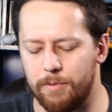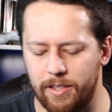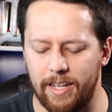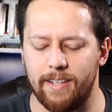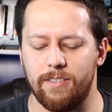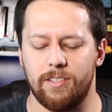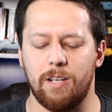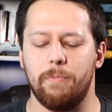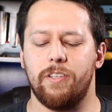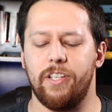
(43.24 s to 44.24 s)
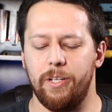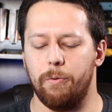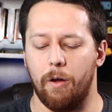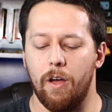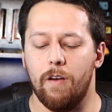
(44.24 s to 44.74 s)
one of the answers coming to
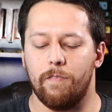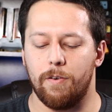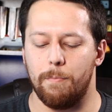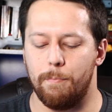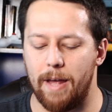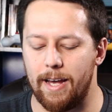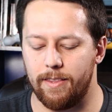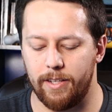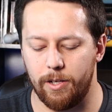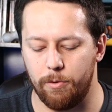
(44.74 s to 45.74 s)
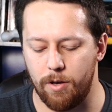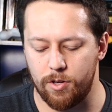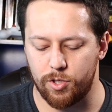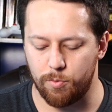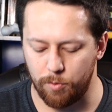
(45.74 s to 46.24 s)
you from Matthew
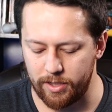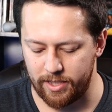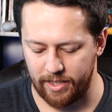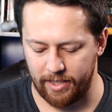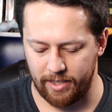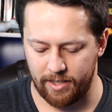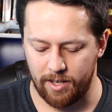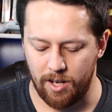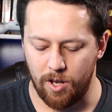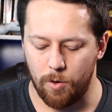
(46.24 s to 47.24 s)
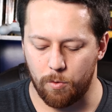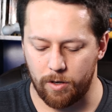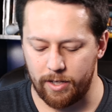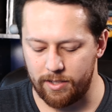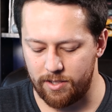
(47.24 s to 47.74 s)
20. We're
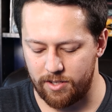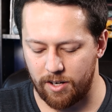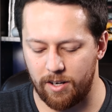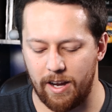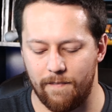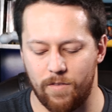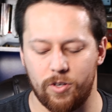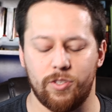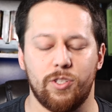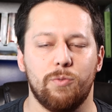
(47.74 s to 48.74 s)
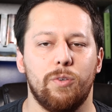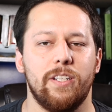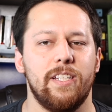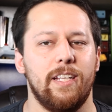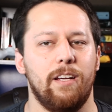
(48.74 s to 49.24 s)
going to start at verse
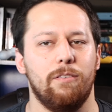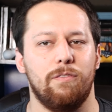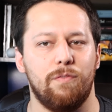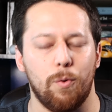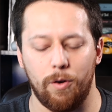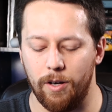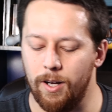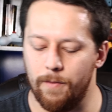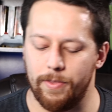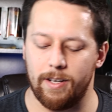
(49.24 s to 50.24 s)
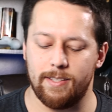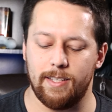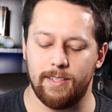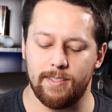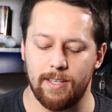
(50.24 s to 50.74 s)
24. Now, to
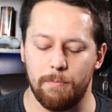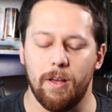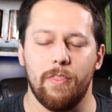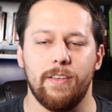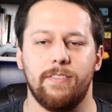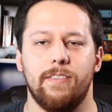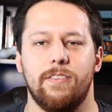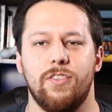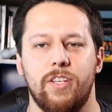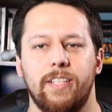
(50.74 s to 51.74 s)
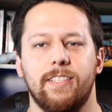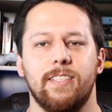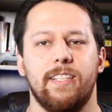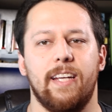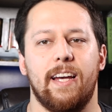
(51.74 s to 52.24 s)
set this up, this is
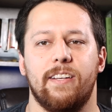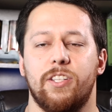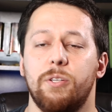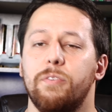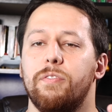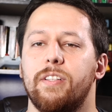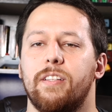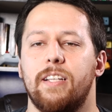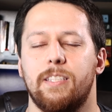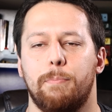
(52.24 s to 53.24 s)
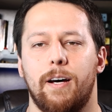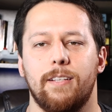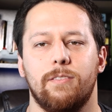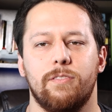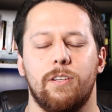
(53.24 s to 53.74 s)
Jesus. He had two of his
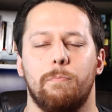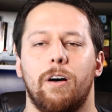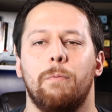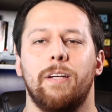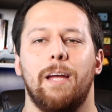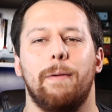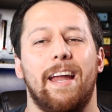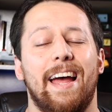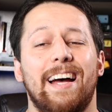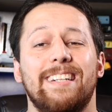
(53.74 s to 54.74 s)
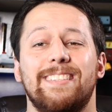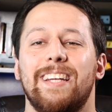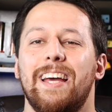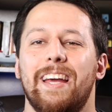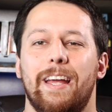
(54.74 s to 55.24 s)
apostles. Their mom came and asked
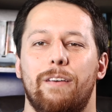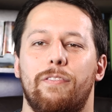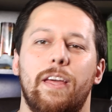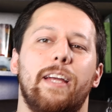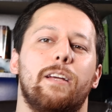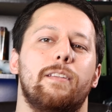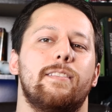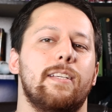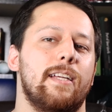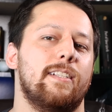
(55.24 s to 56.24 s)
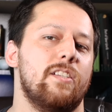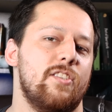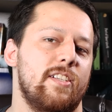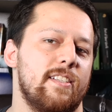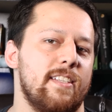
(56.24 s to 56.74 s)
if they could sit next to
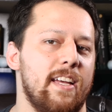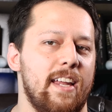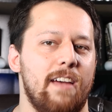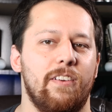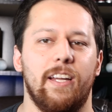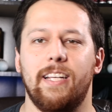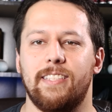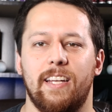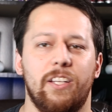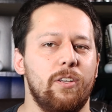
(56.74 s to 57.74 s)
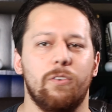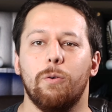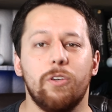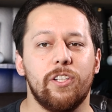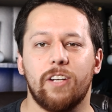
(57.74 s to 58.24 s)
Jesus in heaven. And he said, "You don't know
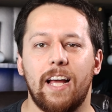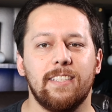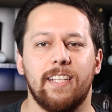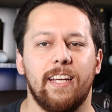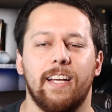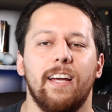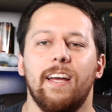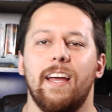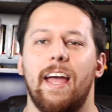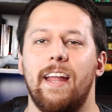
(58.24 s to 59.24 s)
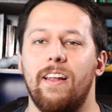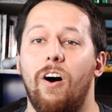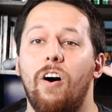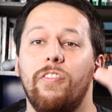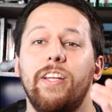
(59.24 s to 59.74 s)
what you're asking." And
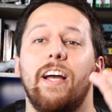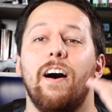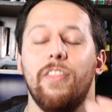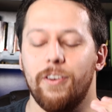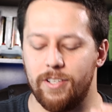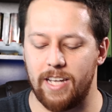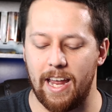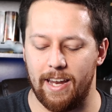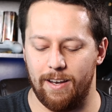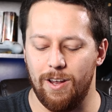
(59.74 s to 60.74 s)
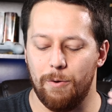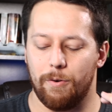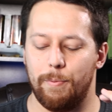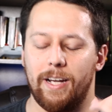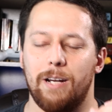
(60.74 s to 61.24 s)
the other 10,
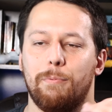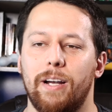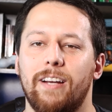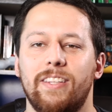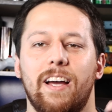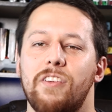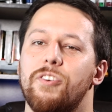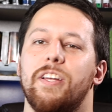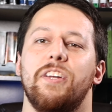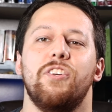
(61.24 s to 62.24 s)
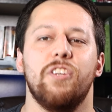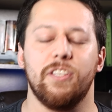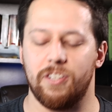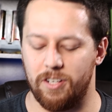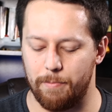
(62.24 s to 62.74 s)
we're picking up right here, the other 10
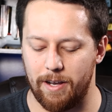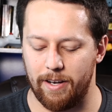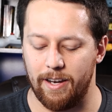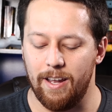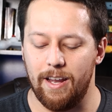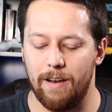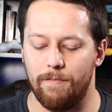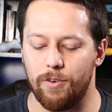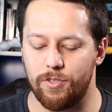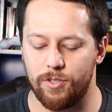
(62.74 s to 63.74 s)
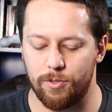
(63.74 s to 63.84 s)
just heard about it in verse